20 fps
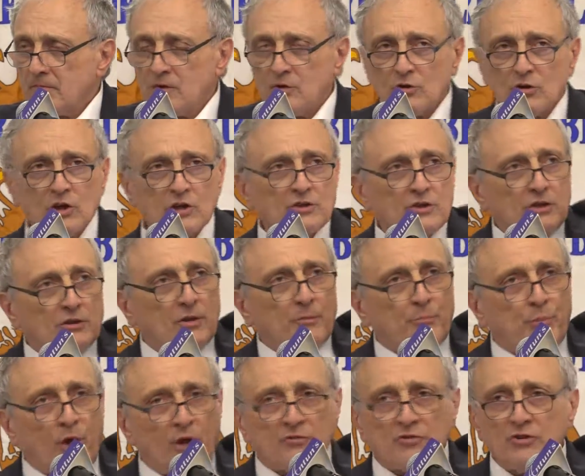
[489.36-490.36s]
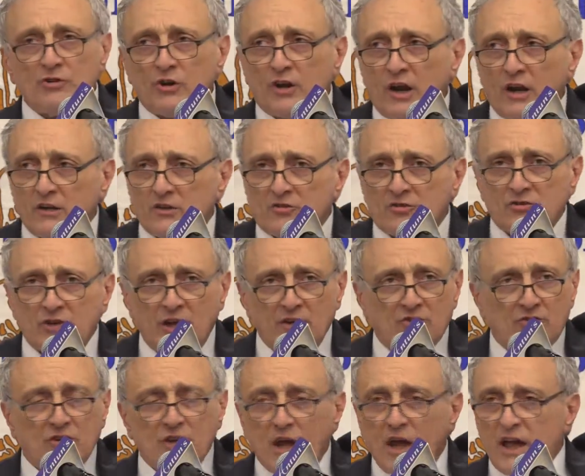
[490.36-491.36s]
You looked at the President of the United
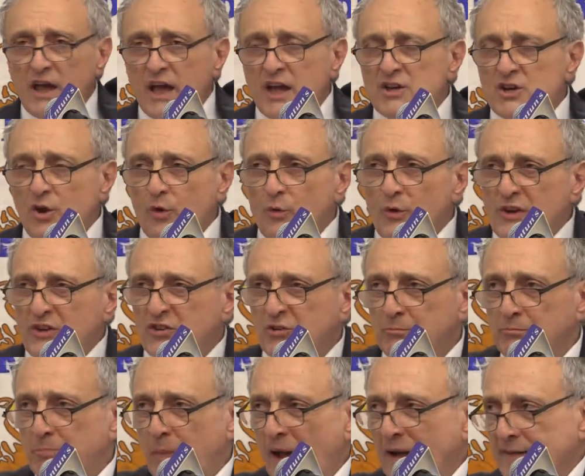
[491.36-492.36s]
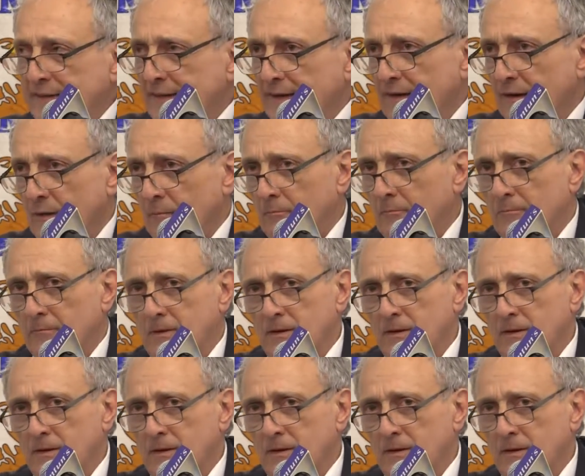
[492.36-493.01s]
States and you respected him.